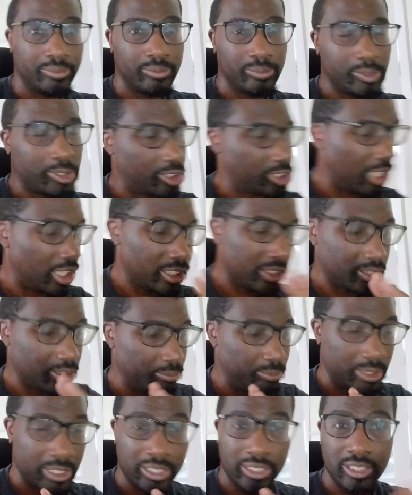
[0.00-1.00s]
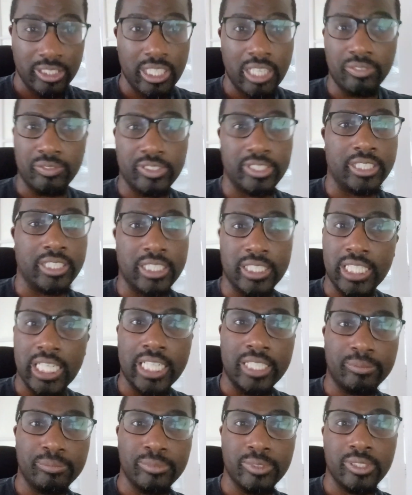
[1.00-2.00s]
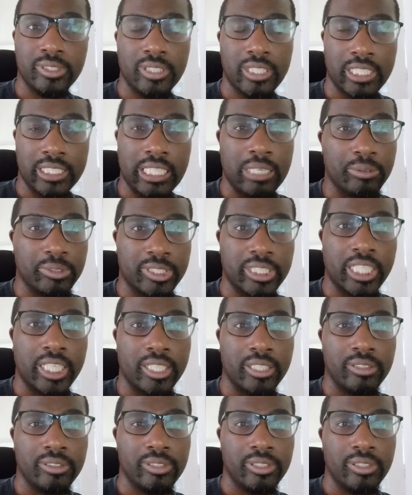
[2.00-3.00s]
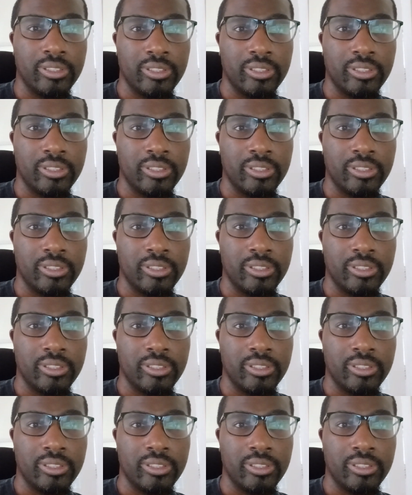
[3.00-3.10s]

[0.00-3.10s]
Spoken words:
Richarlison did nothing in the game, and that was it.